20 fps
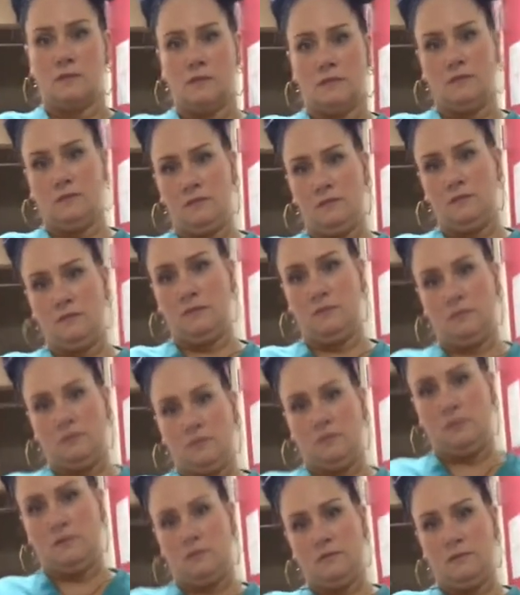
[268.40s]
Um,
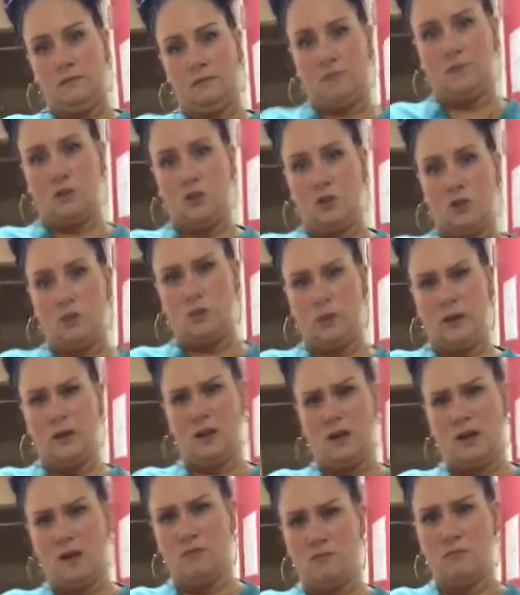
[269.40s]
two weeks
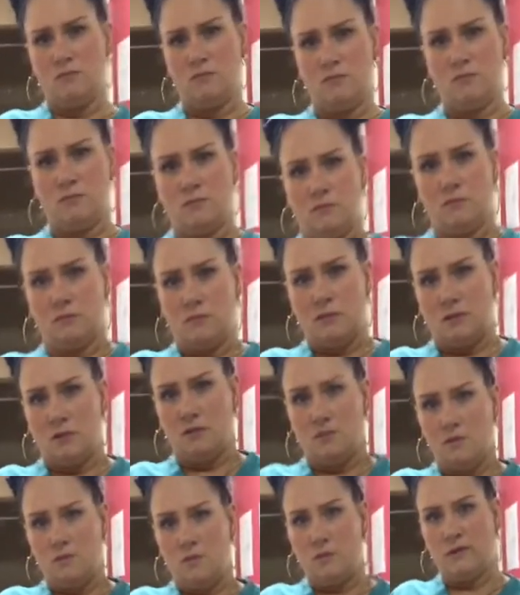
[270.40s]
ago.
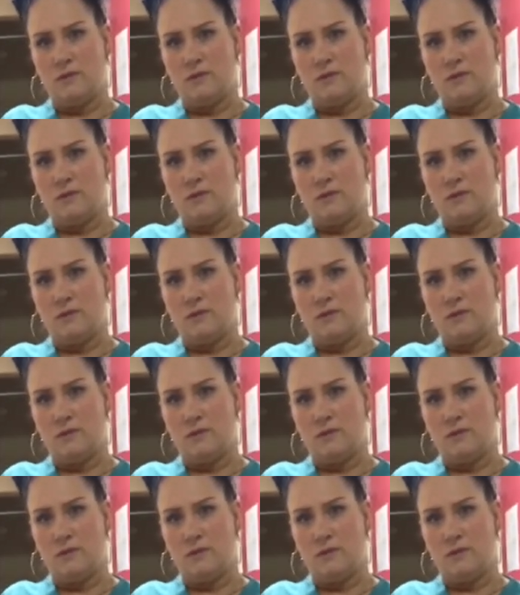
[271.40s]
So